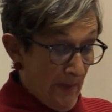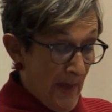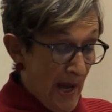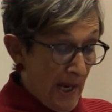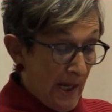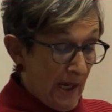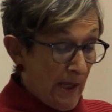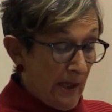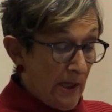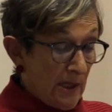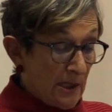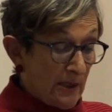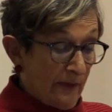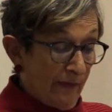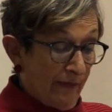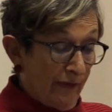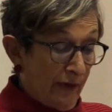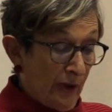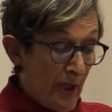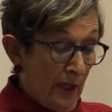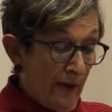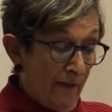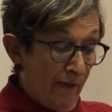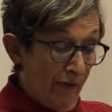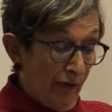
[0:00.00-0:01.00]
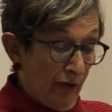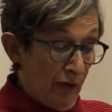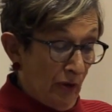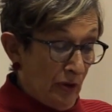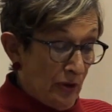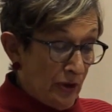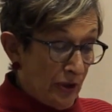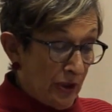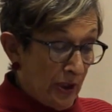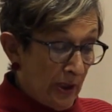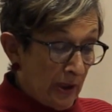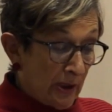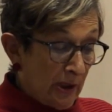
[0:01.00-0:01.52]
mechanism for
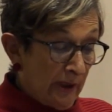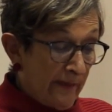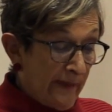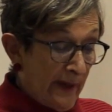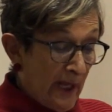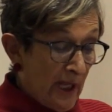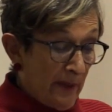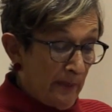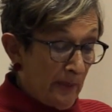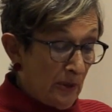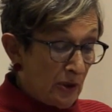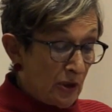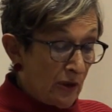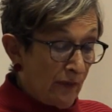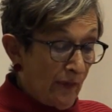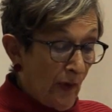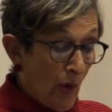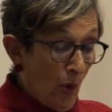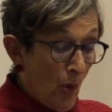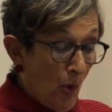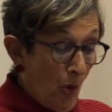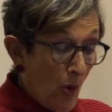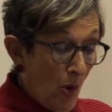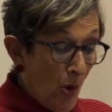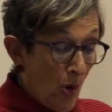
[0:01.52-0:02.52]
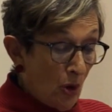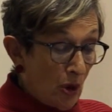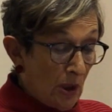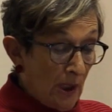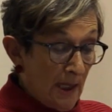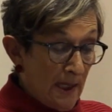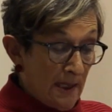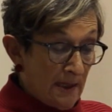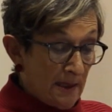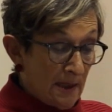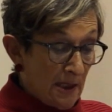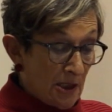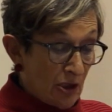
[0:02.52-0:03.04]
influencing the development of
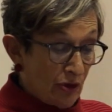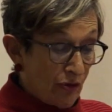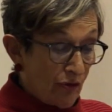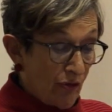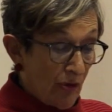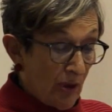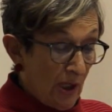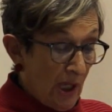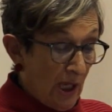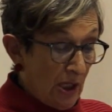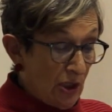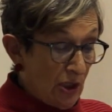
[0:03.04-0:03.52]
orderly industrial